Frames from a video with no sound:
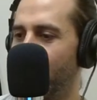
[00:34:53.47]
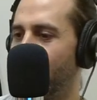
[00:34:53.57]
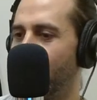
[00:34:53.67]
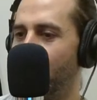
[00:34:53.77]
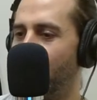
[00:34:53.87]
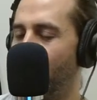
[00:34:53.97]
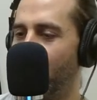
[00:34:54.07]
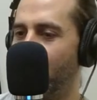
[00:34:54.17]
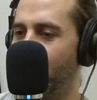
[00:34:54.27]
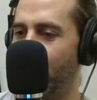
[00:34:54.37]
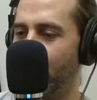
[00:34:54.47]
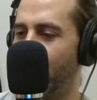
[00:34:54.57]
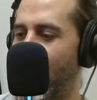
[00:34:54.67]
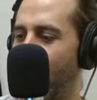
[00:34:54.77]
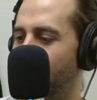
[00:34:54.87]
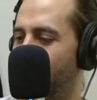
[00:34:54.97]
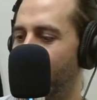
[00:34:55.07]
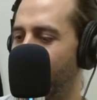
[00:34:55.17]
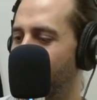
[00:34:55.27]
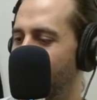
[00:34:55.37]
around you. Before you knew it, you'd have
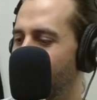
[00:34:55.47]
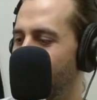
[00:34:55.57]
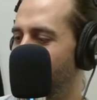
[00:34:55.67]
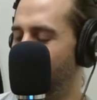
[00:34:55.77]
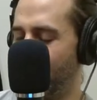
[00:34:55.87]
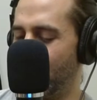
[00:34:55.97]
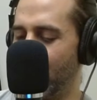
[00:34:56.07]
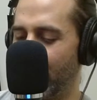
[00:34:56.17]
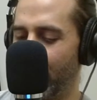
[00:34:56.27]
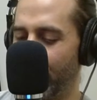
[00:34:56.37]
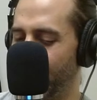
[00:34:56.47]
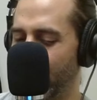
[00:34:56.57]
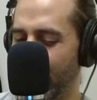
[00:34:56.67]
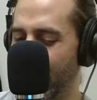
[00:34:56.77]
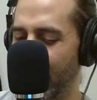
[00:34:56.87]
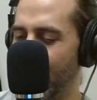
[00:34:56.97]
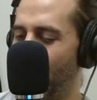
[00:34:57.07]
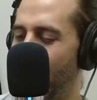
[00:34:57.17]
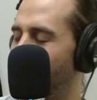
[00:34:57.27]
like, you know, whatever